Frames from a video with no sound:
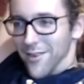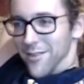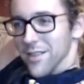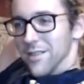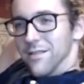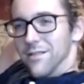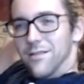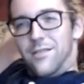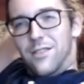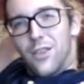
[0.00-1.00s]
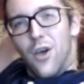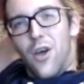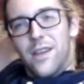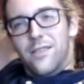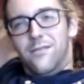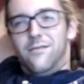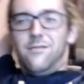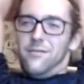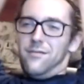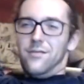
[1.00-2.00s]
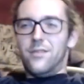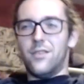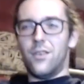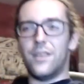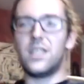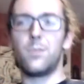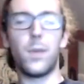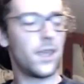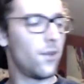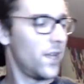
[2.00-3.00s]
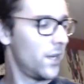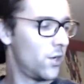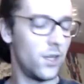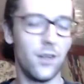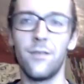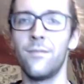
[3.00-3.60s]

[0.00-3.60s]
this thought, all the speculation.